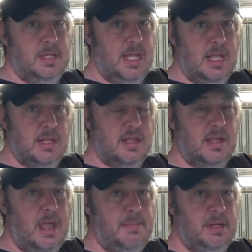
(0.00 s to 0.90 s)
the air's
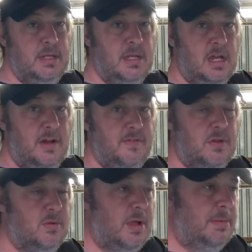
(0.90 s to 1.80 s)
escaping. And if it's
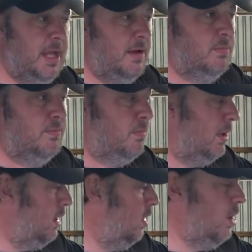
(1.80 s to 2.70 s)
all coming out of
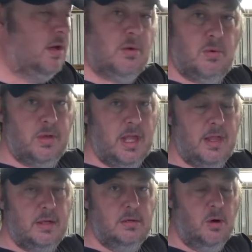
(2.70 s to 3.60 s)
one side or the
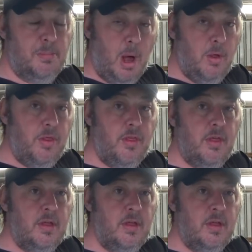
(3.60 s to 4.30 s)
other, or both,